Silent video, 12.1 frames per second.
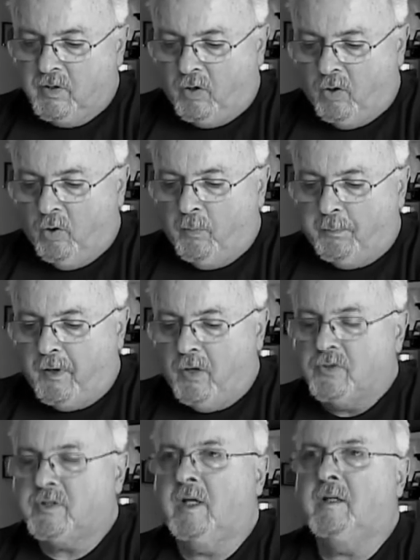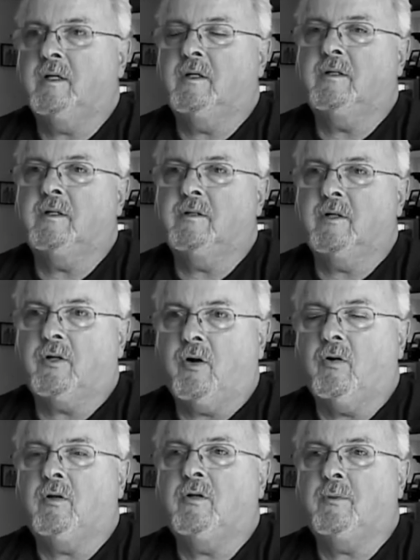the whole post, they, the, the, the
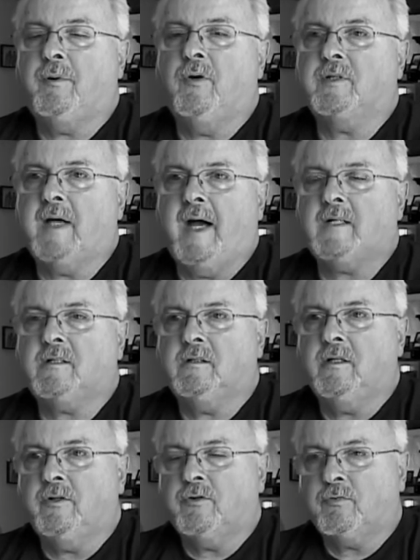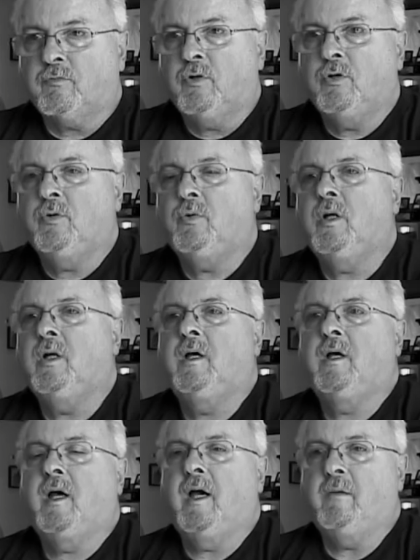colonel of the post actually threw
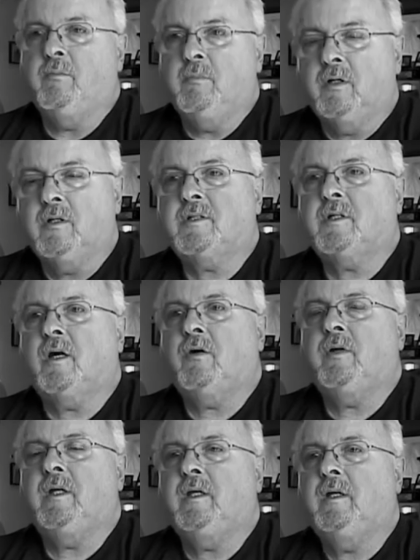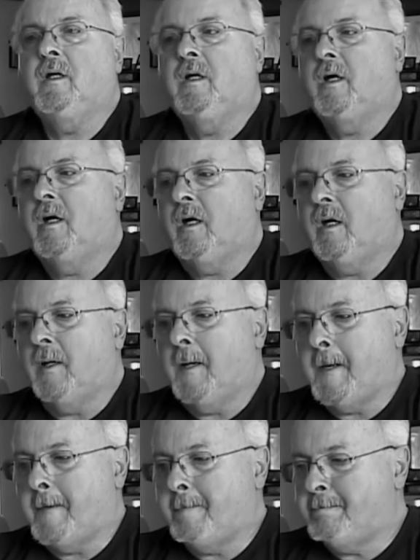a military
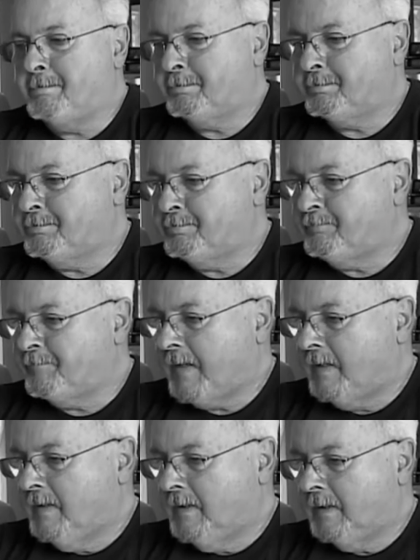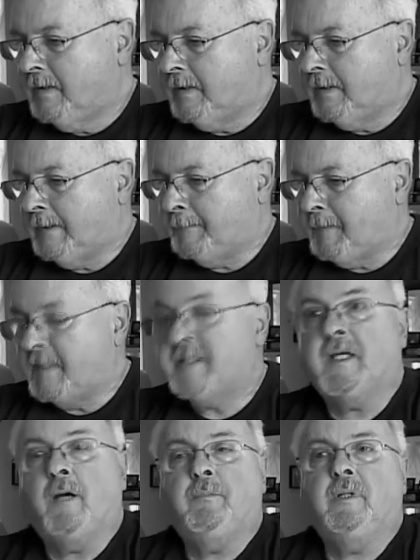um, uh,
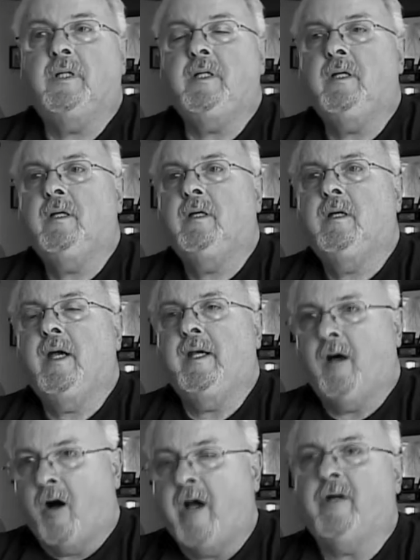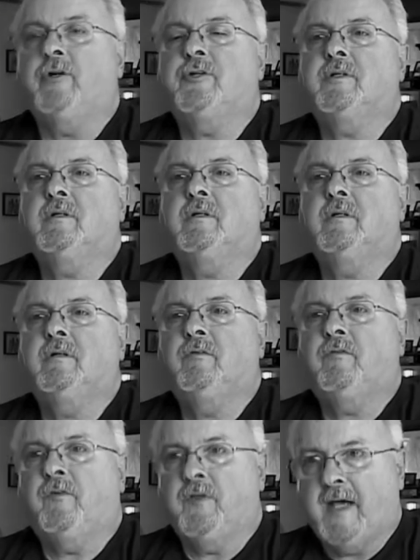assembly and honors
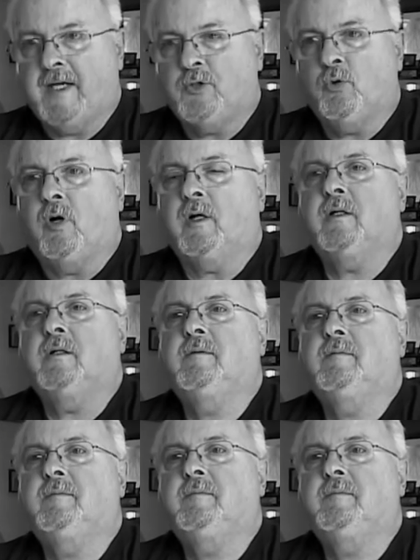oh. for that dog.